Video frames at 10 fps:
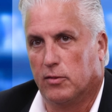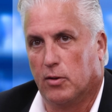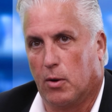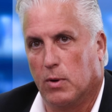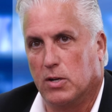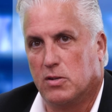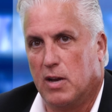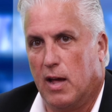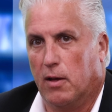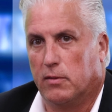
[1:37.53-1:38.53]
And so I
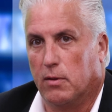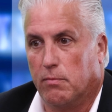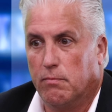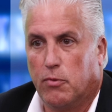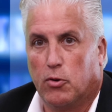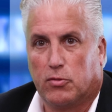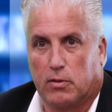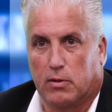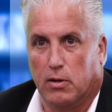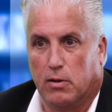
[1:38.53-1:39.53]
reached out to
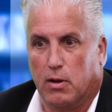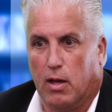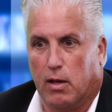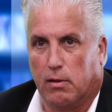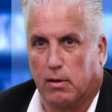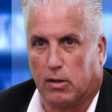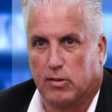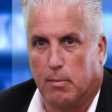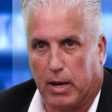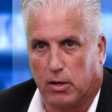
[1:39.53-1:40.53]
first con- uh,
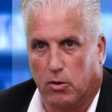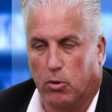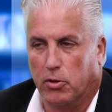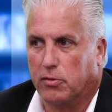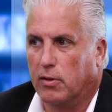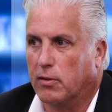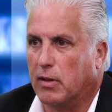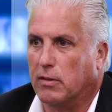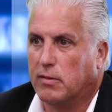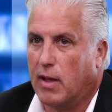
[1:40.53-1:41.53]
extend my condolences and